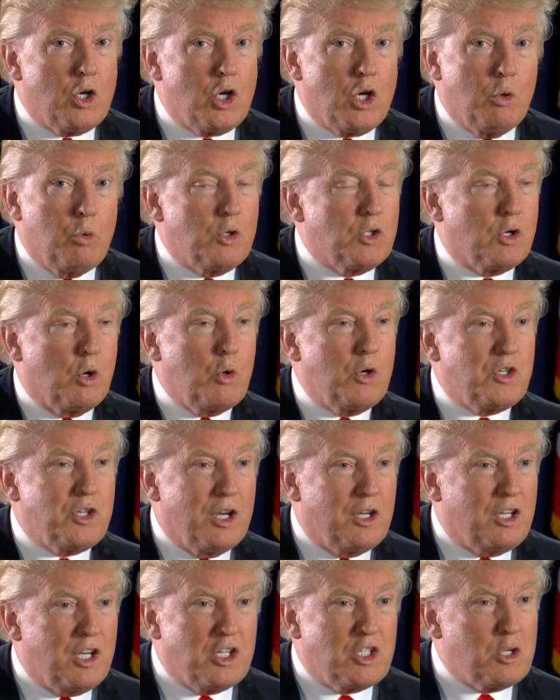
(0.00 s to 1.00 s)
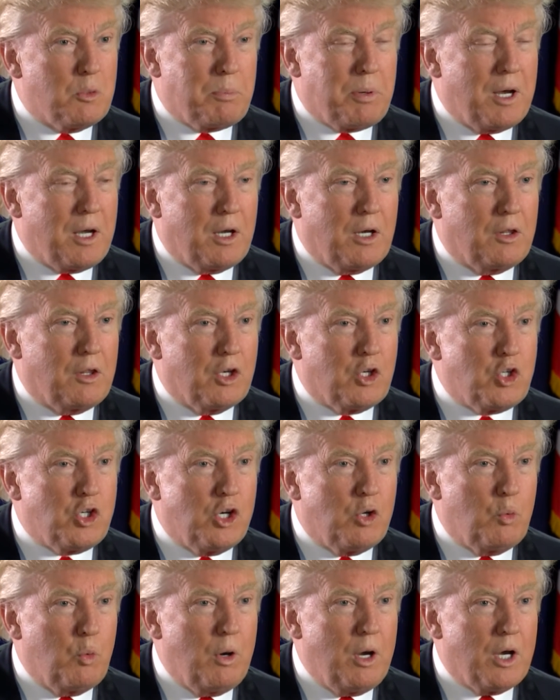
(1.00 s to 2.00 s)
it was always anticipated that
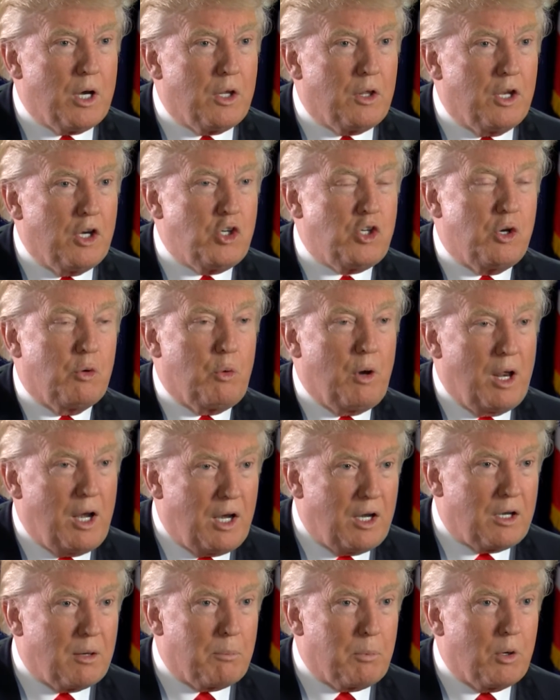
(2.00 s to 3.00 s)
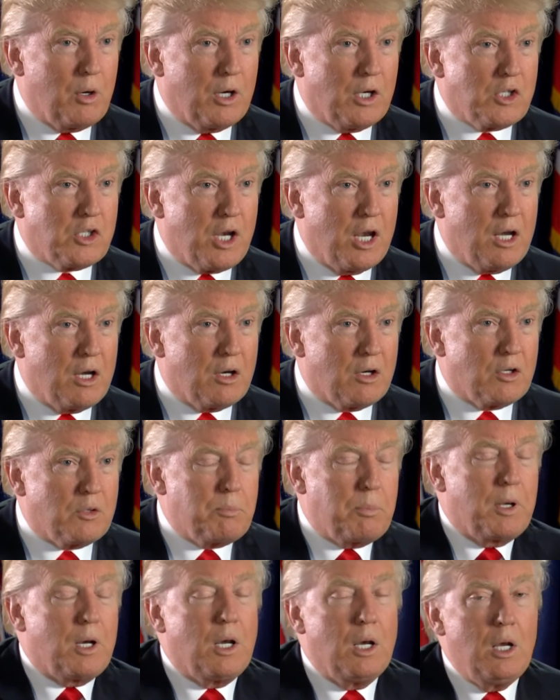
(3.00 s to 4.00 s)
she'd win. Then she ran into Bernie Sanders.
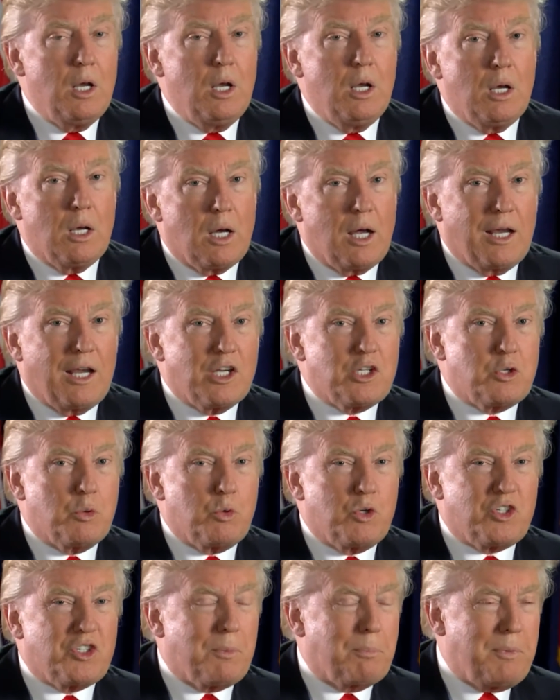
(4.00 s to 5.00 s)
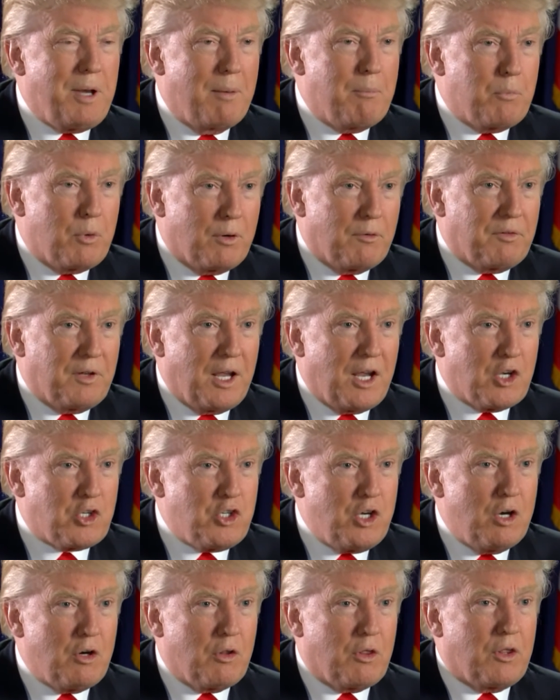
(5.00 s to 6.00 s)
But I guess it was September of
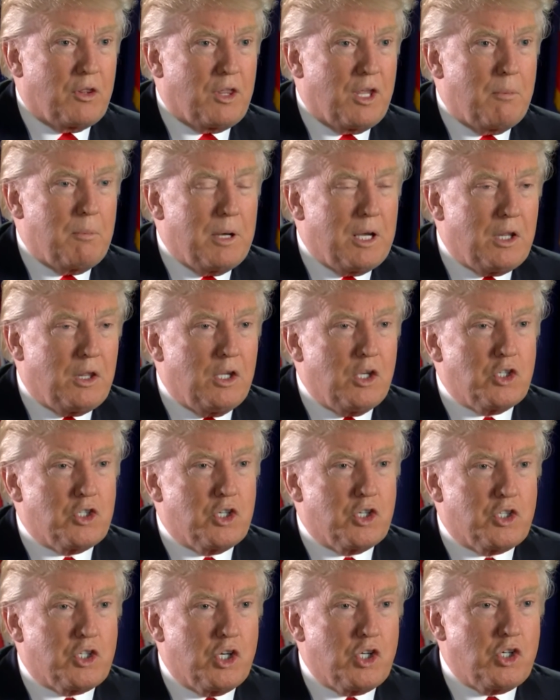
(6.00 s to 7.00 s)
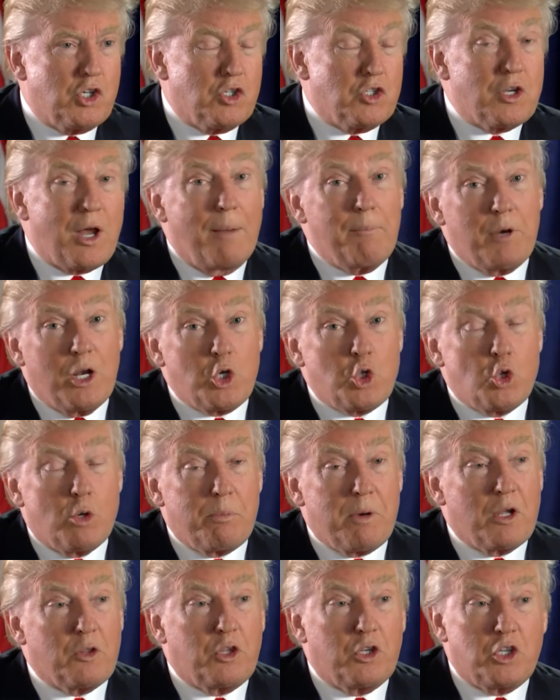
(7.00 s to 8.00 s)
last year that they made these decisions. I'm not sure
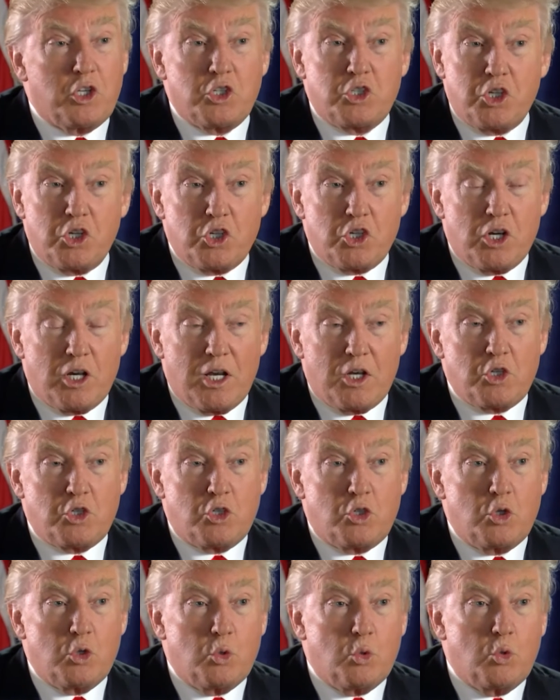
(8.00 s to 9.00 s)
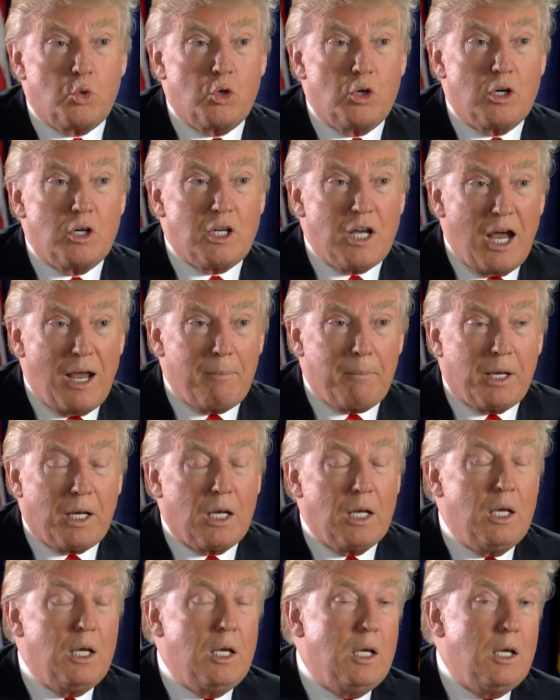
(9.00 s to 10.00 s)
about the decision as to
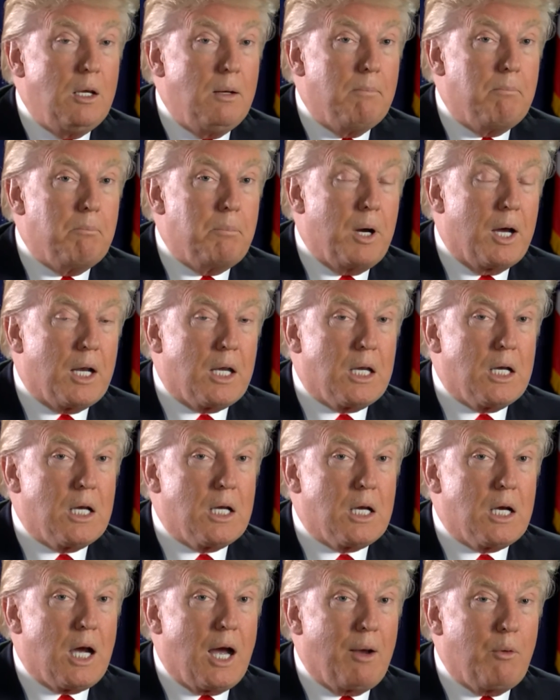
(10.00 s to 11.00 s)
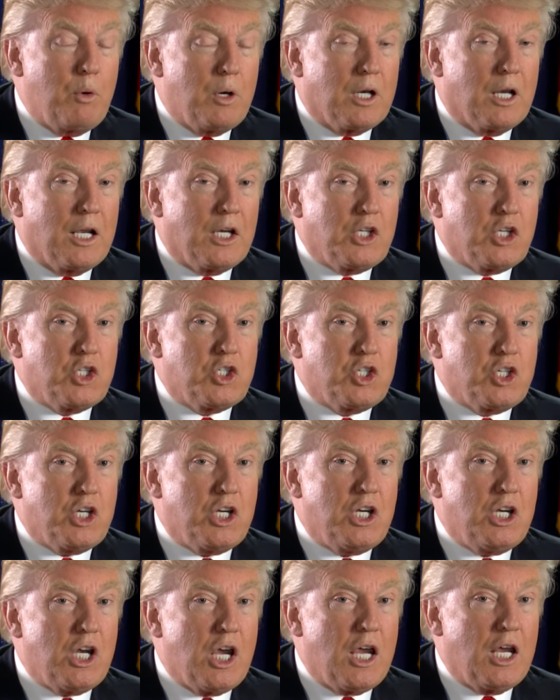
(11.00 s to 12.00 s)
timing, but I would like to
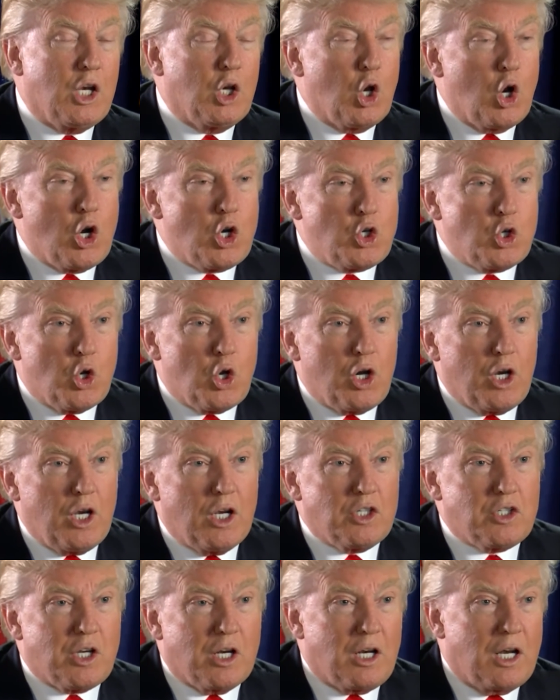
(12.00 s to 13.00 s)
see a large audience.